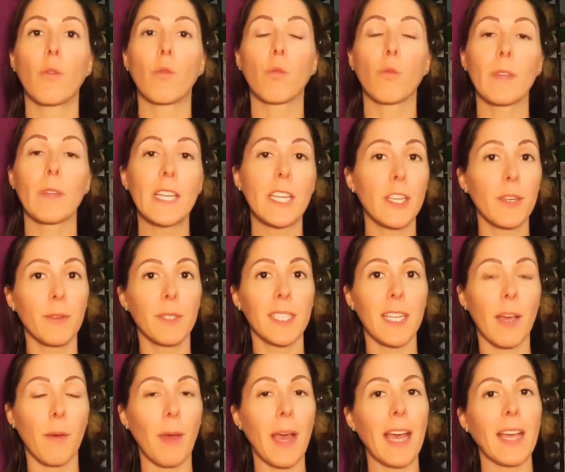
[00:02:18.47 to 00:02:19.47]
reuse
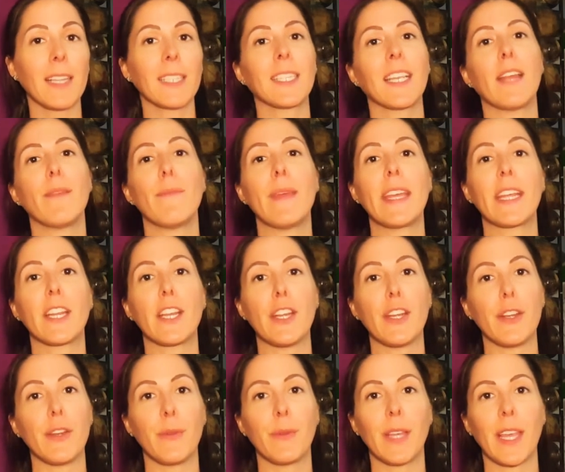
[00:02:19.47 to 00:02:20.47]
that wax and make
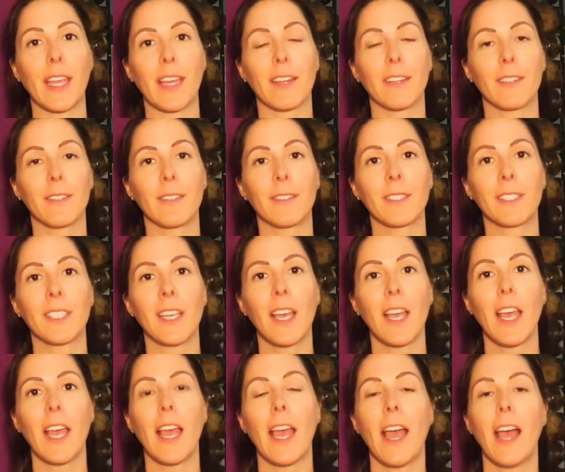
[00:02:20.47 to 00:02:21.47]
new candles.
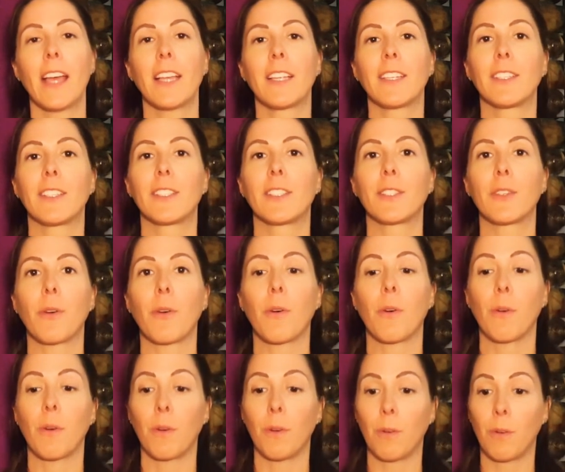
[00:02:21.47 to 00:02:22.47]

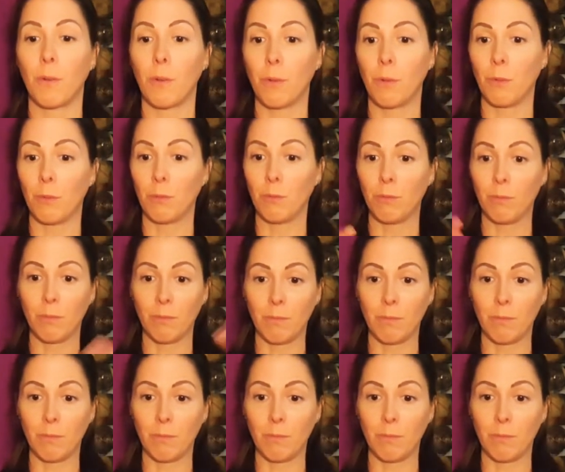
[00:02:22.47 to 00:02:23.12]
So